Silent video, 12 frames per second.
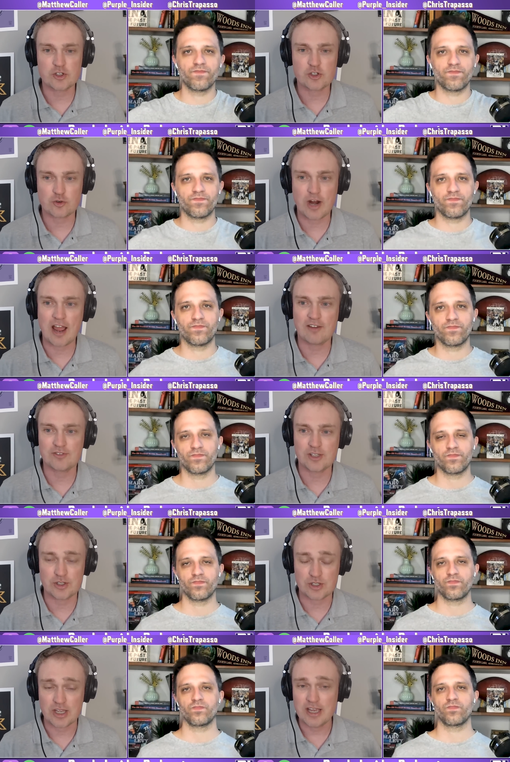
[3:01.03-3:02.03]
Speaker 1: this draft
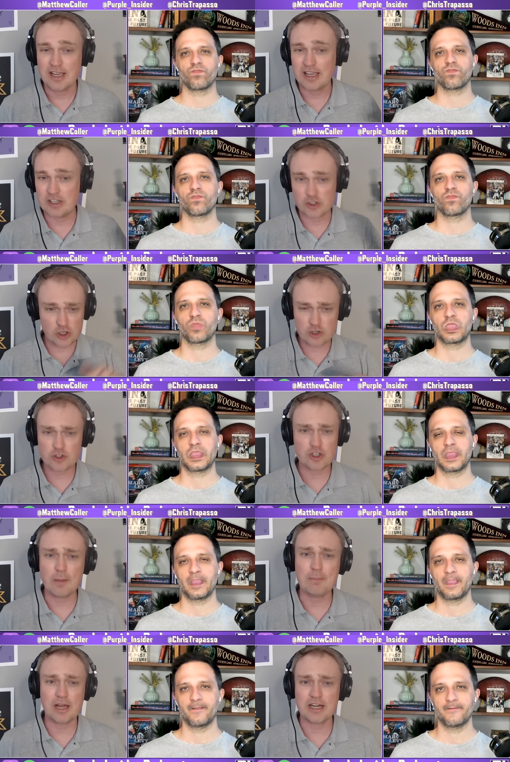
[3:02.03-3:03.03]
is is there
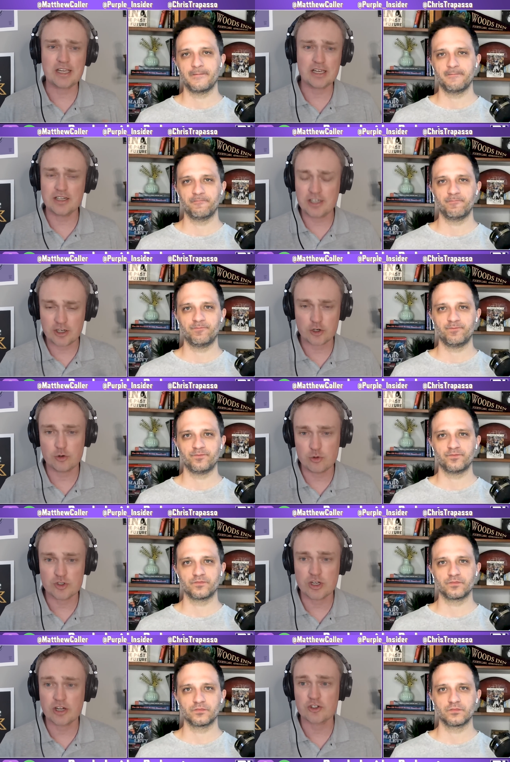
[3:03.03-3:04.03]
somebody in here
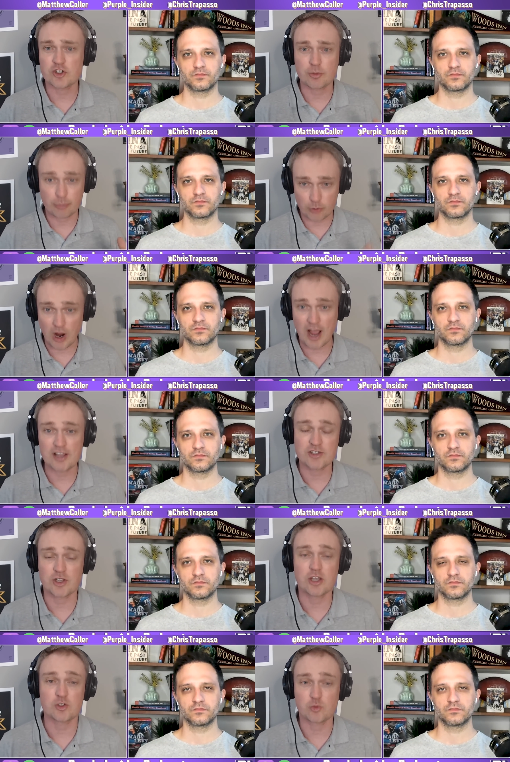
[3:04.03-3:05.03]
who's going to
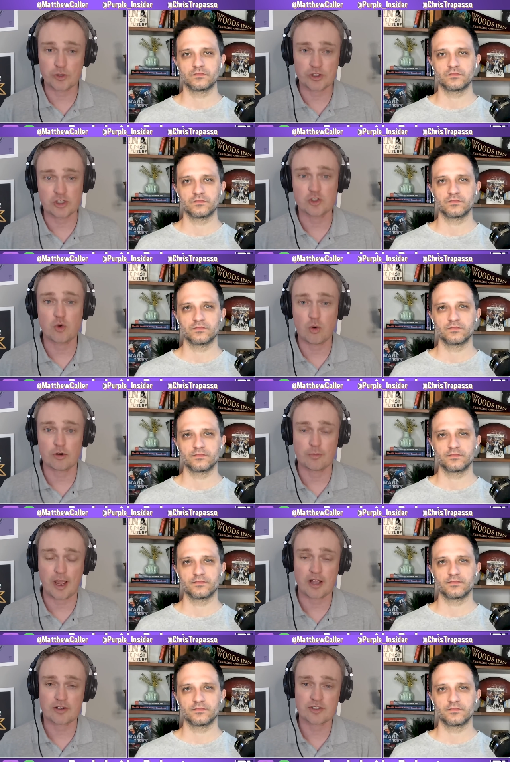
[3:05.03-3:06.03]
surprise us with these
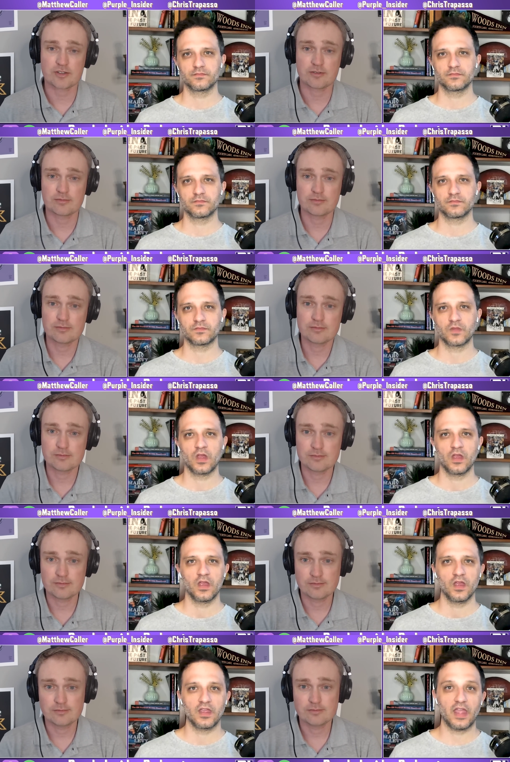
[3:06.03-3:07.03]
quarterbacks?
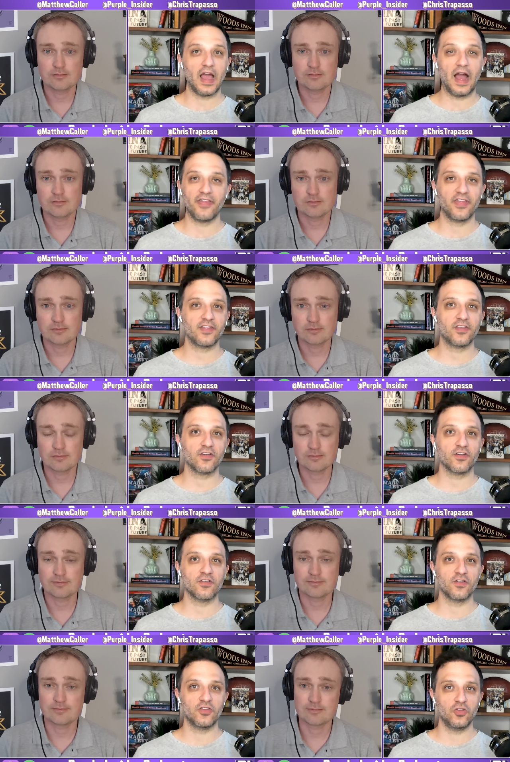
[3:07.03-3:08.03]
Speaker 2: Yeah, I think
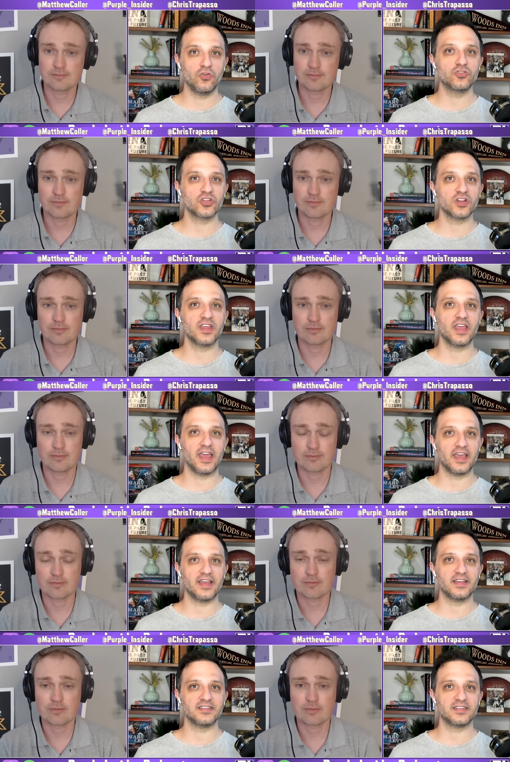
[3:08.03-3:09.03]
there usually
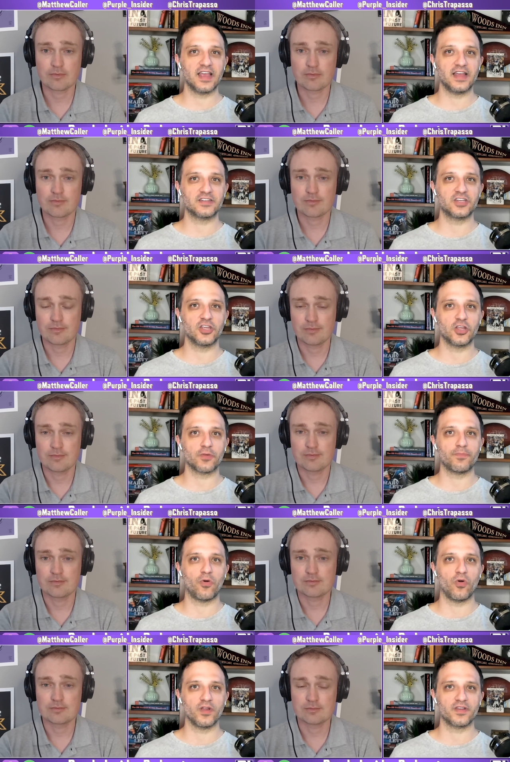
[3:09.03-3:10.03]
is and to your
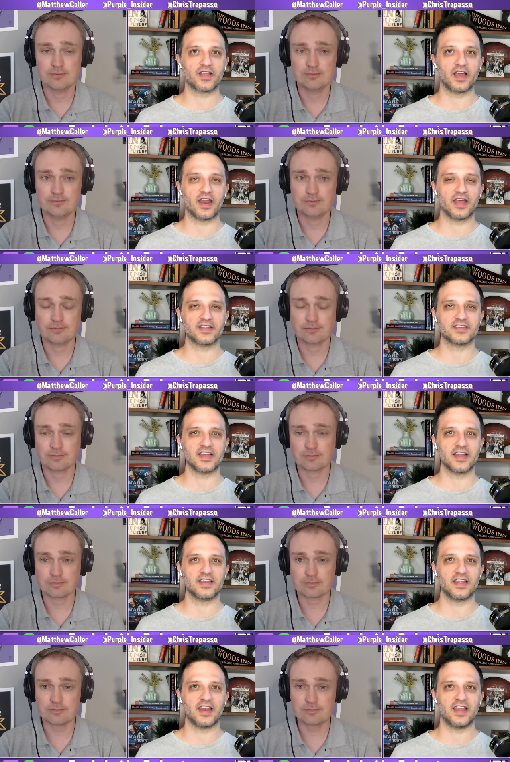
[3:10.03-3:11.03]
point to kind of
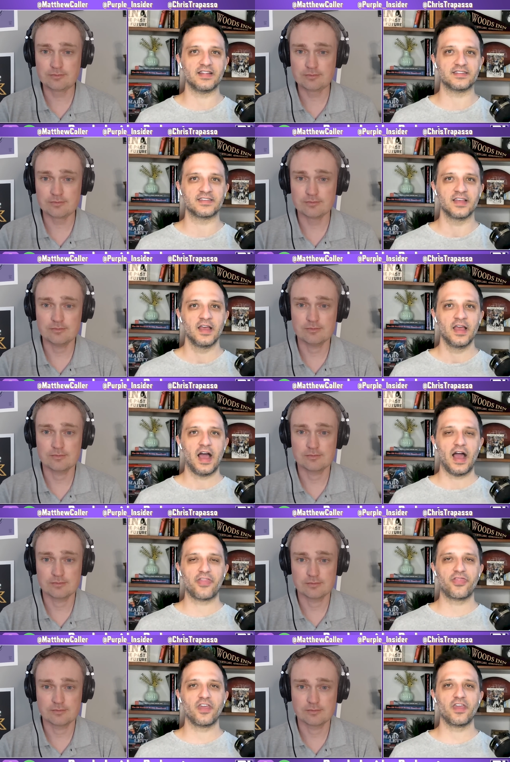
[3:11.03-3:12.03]
extend it, it's
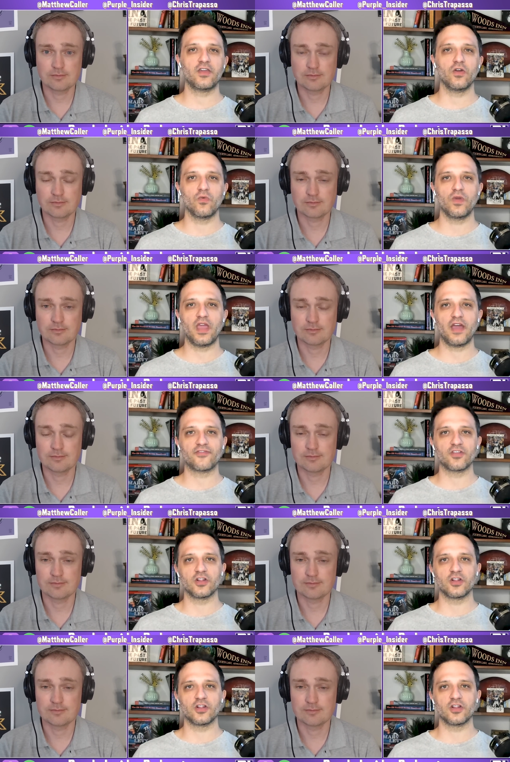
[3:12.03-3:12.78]
I think we have to